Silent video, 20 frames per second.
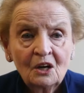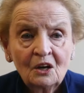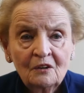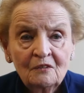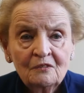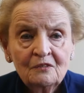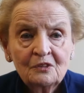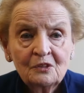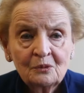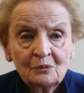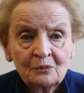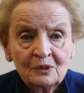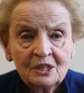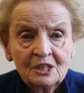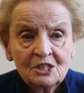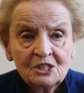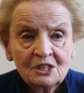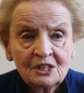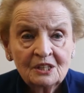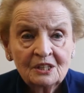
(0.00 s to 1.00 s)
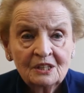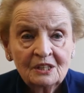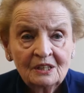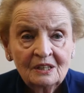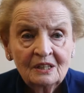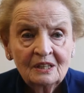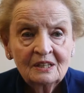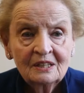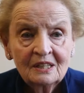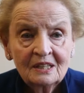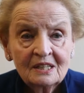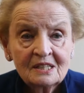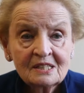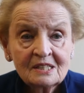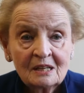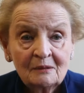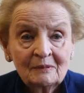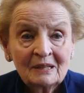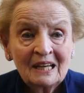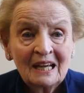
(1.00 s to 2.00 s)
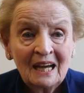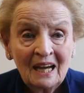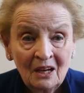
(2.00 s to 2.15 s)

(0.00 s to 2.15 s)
of the region that is coming